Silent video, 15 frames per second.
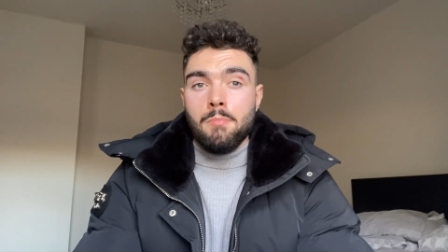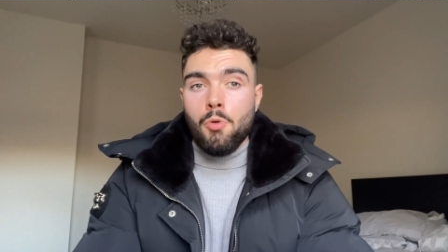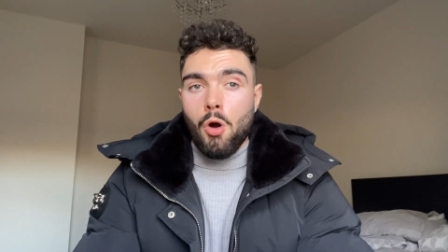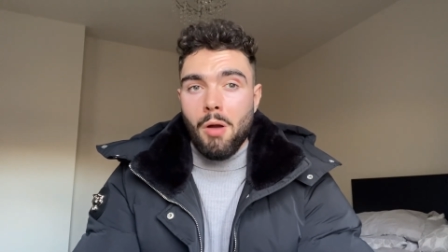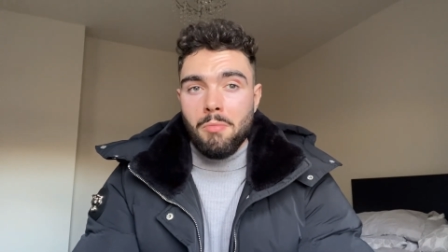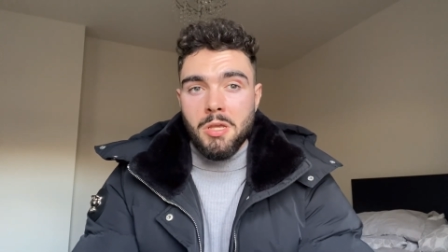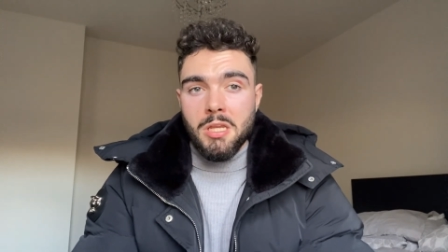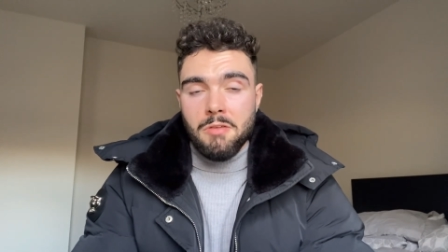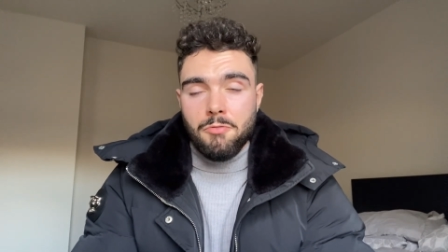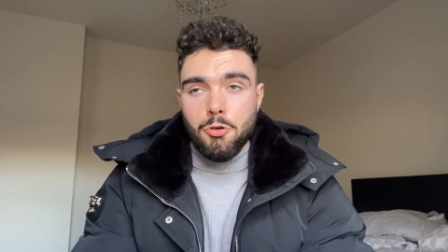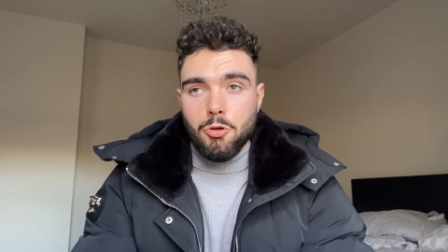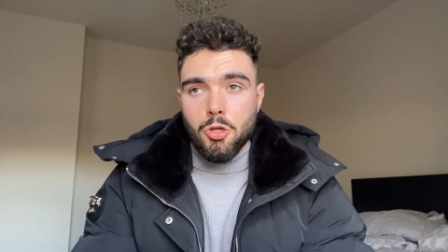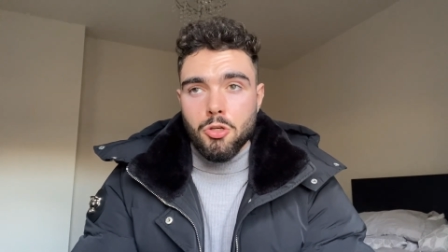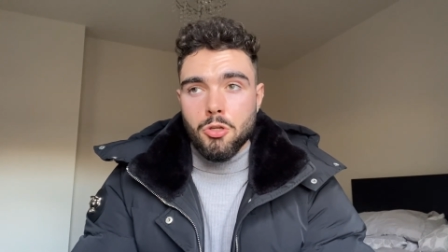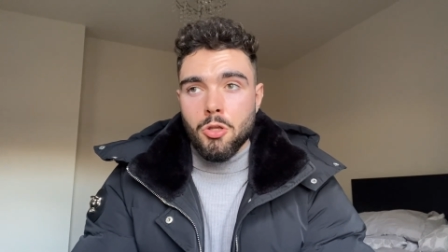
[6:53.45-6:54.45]
But I mean, if you
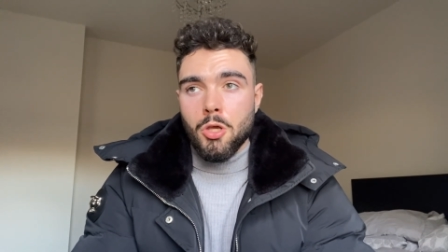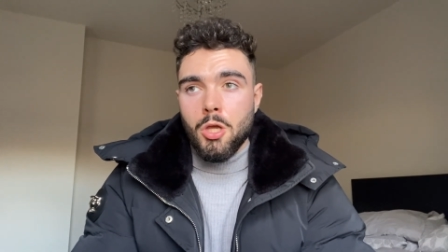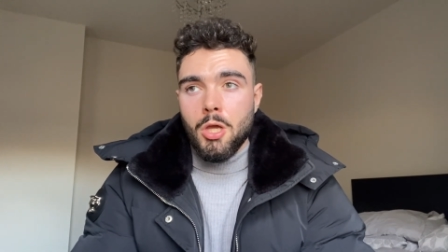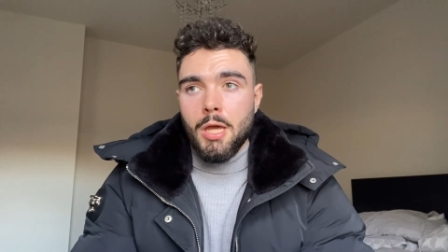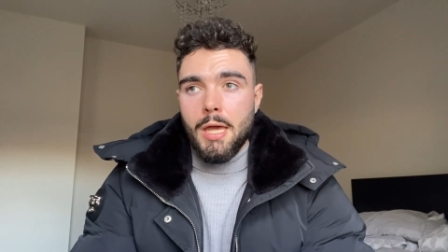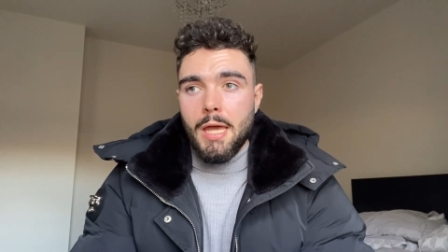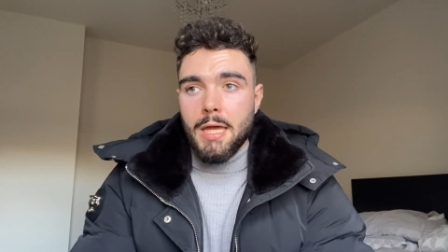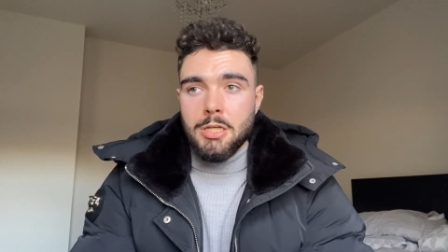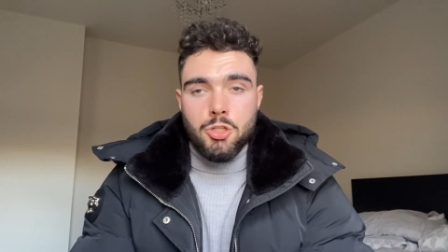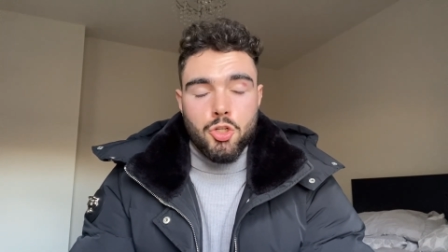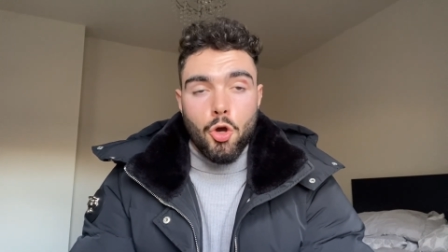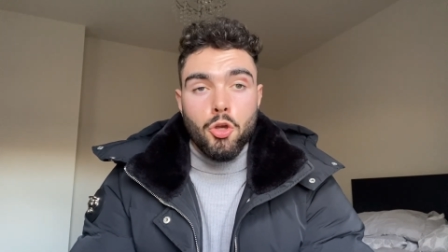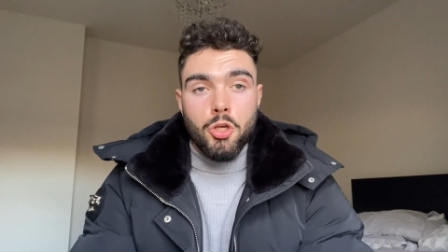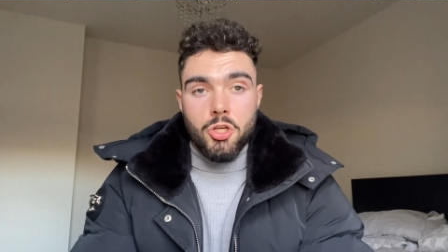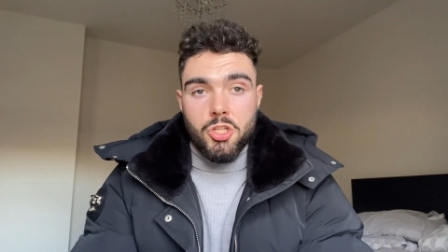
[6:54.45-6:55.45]
can
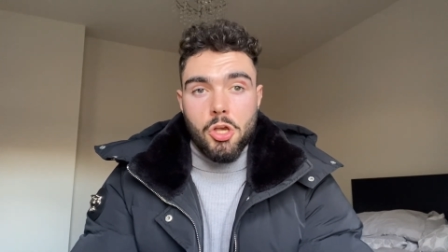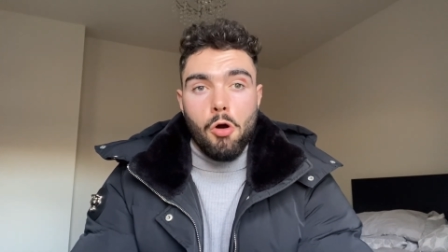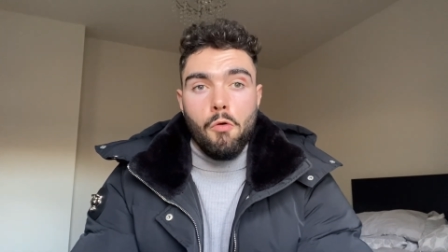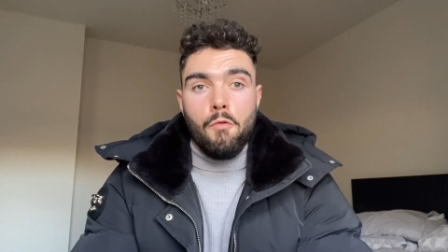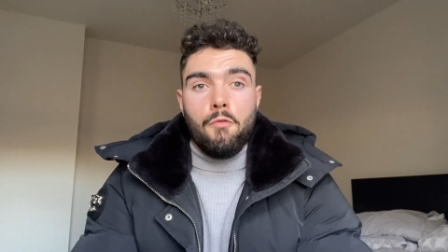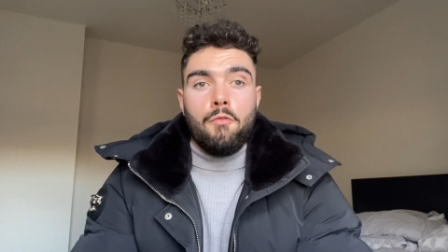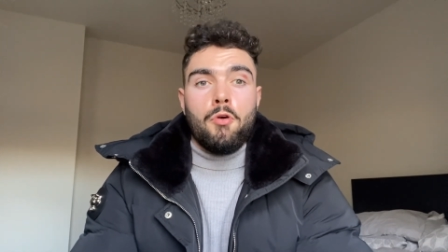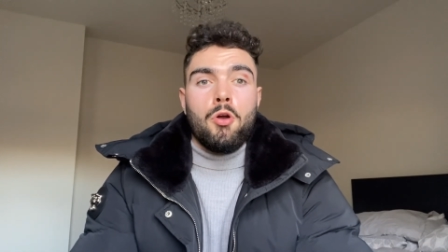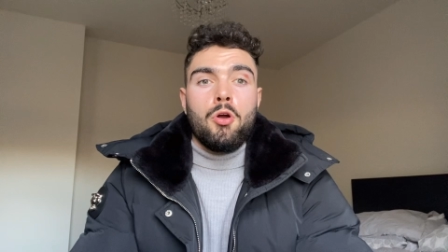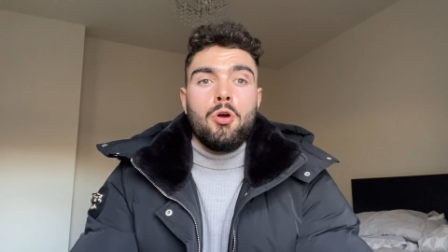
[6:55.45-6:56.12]
enjoy yourself